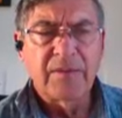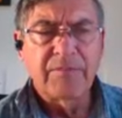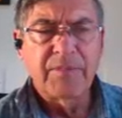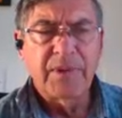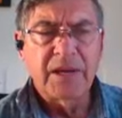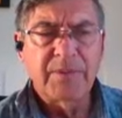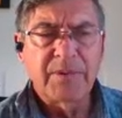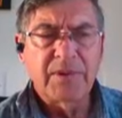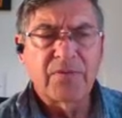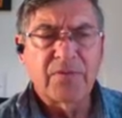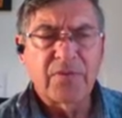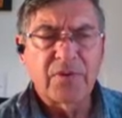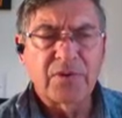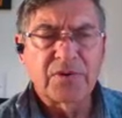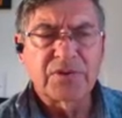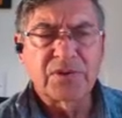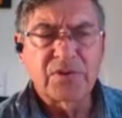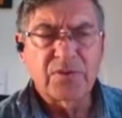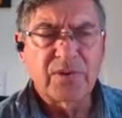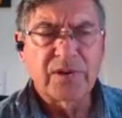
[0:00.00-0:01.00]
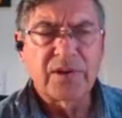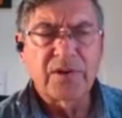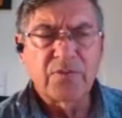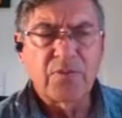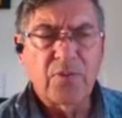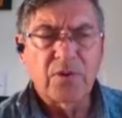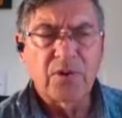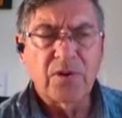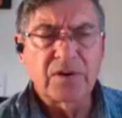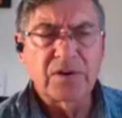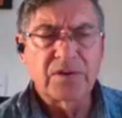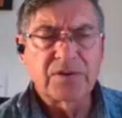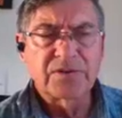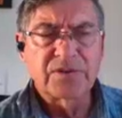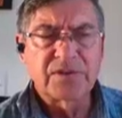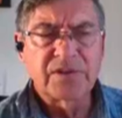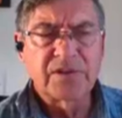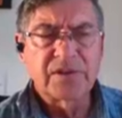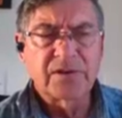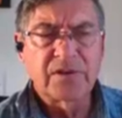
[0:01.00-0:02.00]
maybe the first three
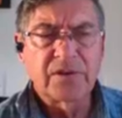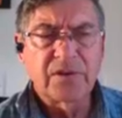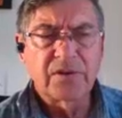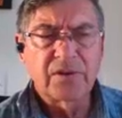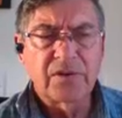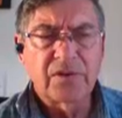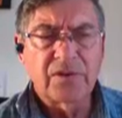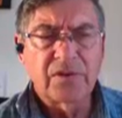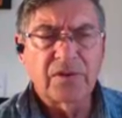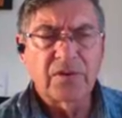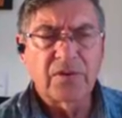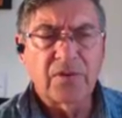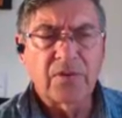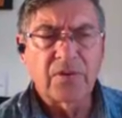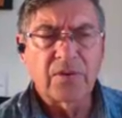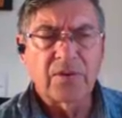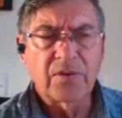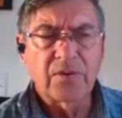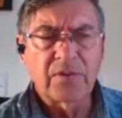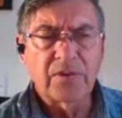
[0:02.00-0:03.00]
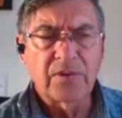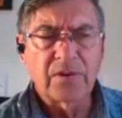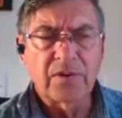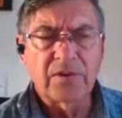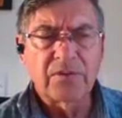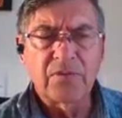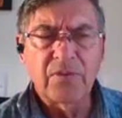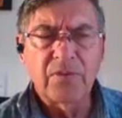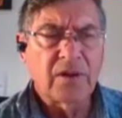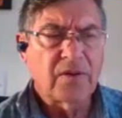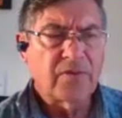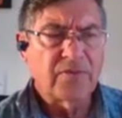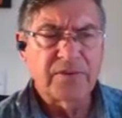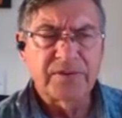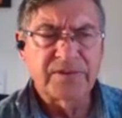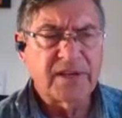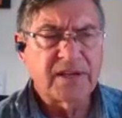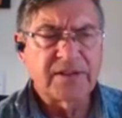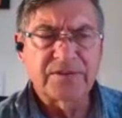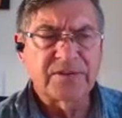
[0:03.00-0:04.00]
words, or well,
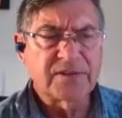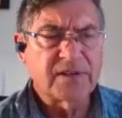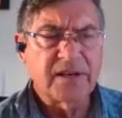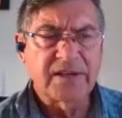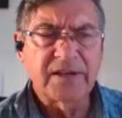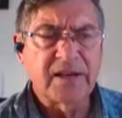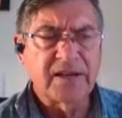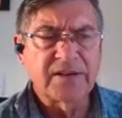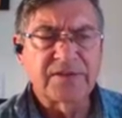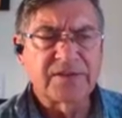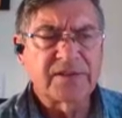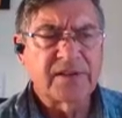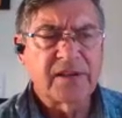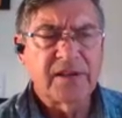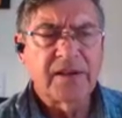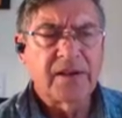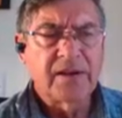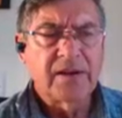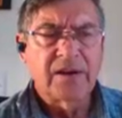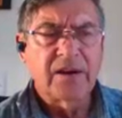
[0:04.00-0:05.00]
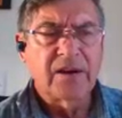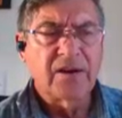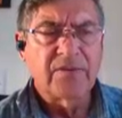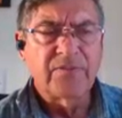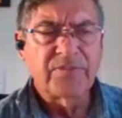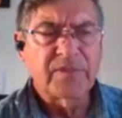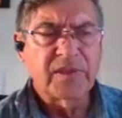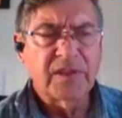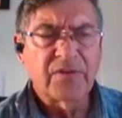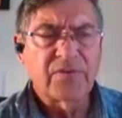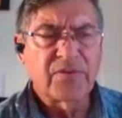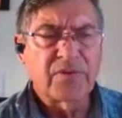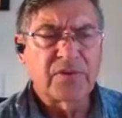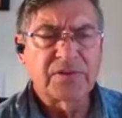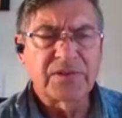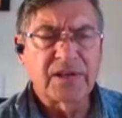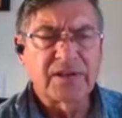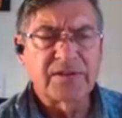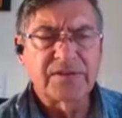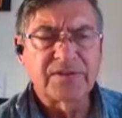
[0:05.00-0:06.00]
the sentence, I guess, the
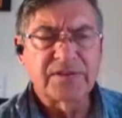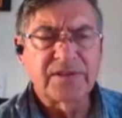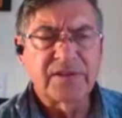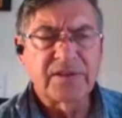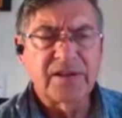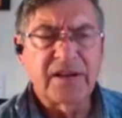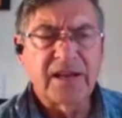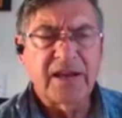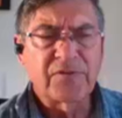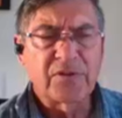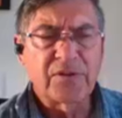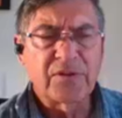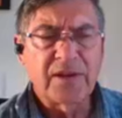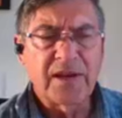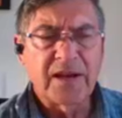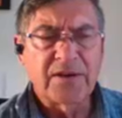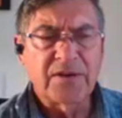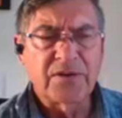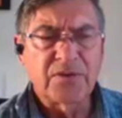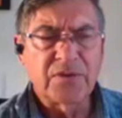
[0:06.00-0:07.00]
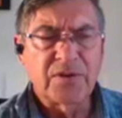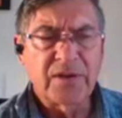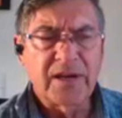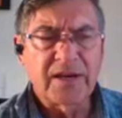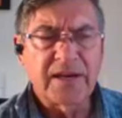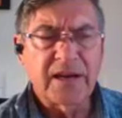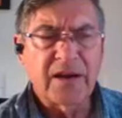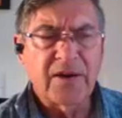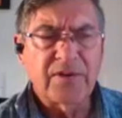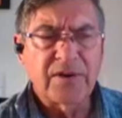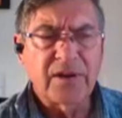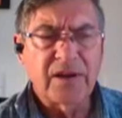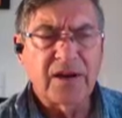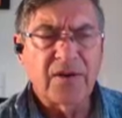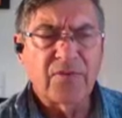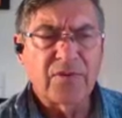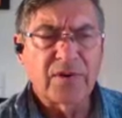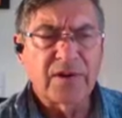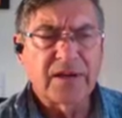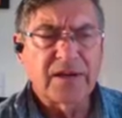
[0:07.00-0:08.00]
first sentence, and then after that, you take out
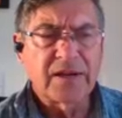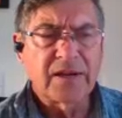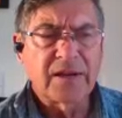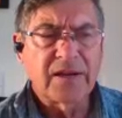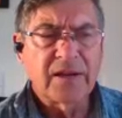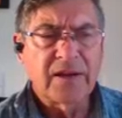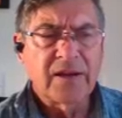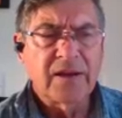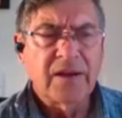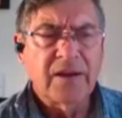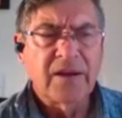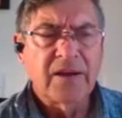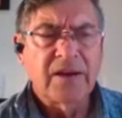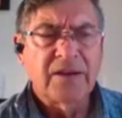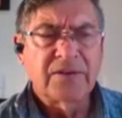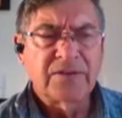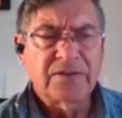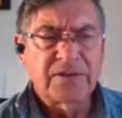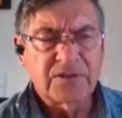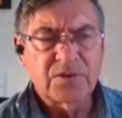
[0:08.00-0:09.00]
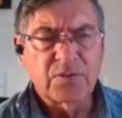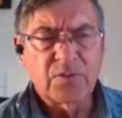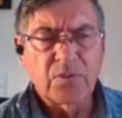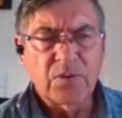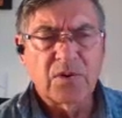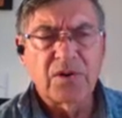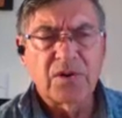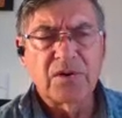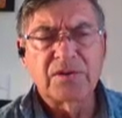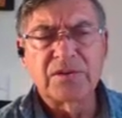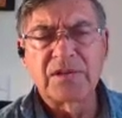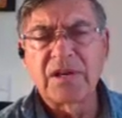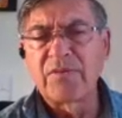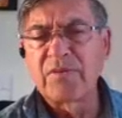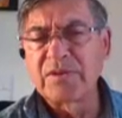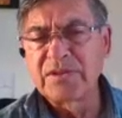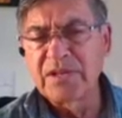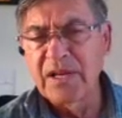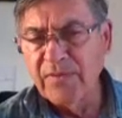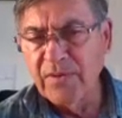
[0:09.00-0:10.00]
every 6 words,
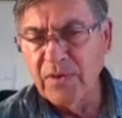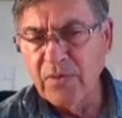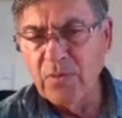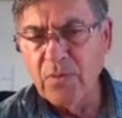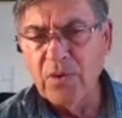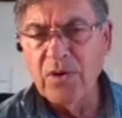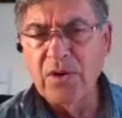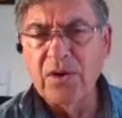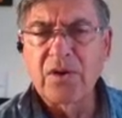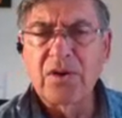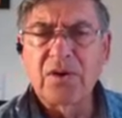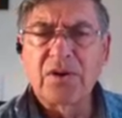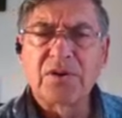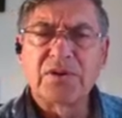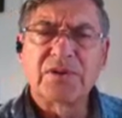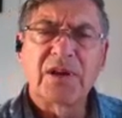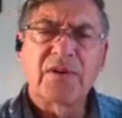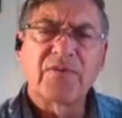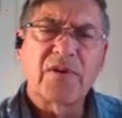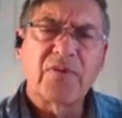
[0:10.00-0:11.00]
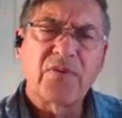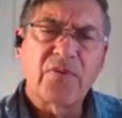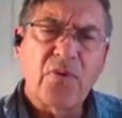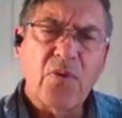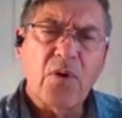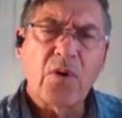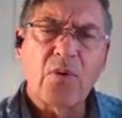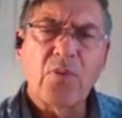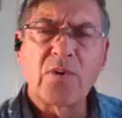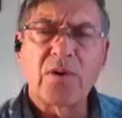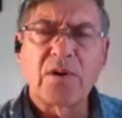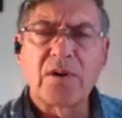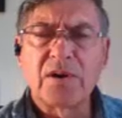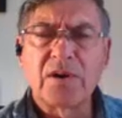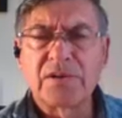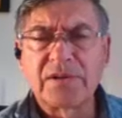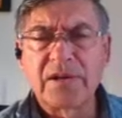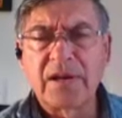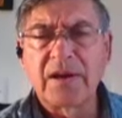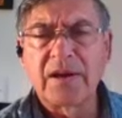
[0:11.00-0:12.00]
every 7 words, every 4
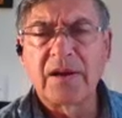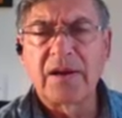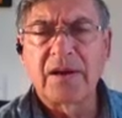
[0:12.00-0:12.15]
words.